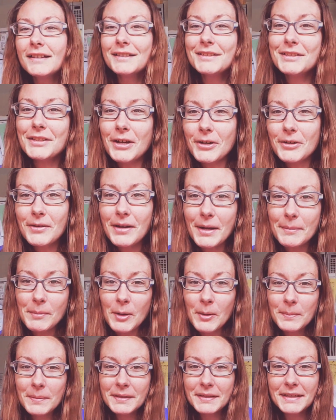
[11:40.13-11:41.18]
So I'm
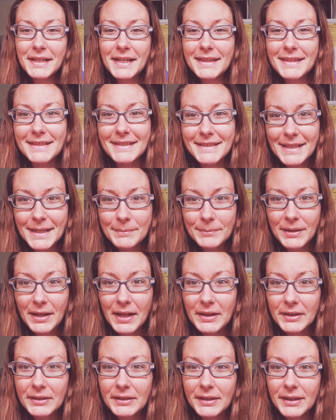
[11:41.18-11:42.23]
hoping to get the same
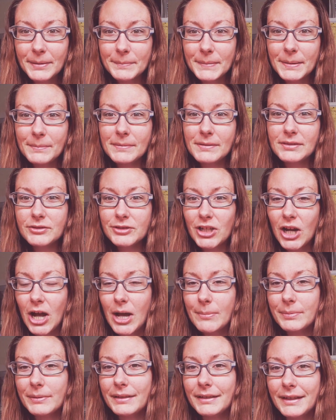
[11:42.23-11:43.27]
color and maybe
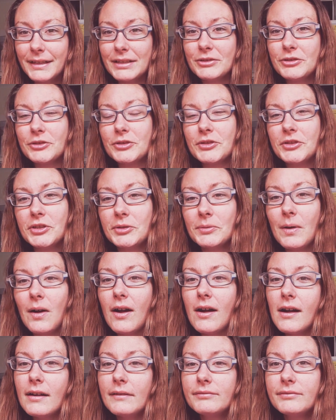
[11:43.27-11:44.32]
chop an inch or two
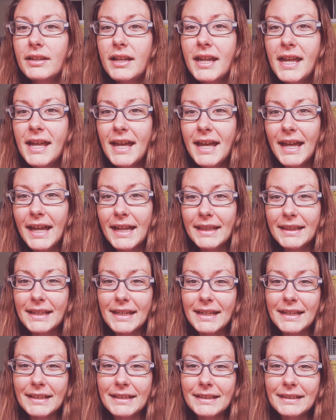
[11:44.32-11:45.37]
off, and
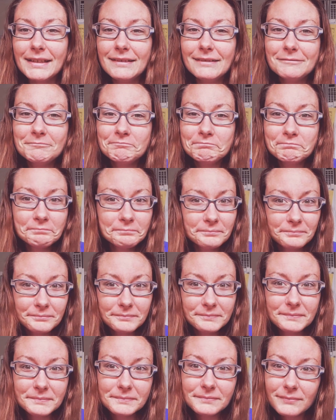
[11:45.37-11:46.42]
then
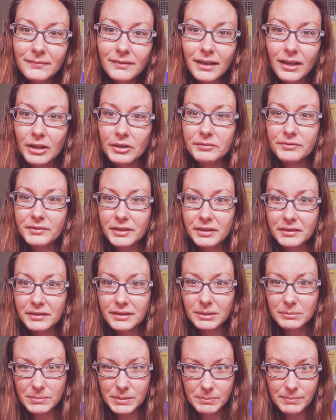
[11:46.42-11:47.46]
I'll feel a
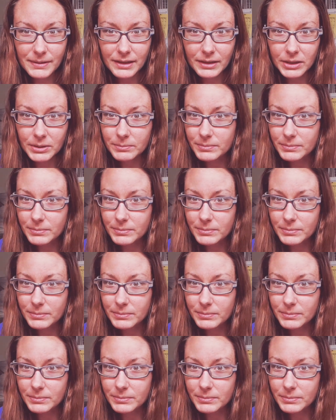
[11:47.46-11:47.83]
little bit better.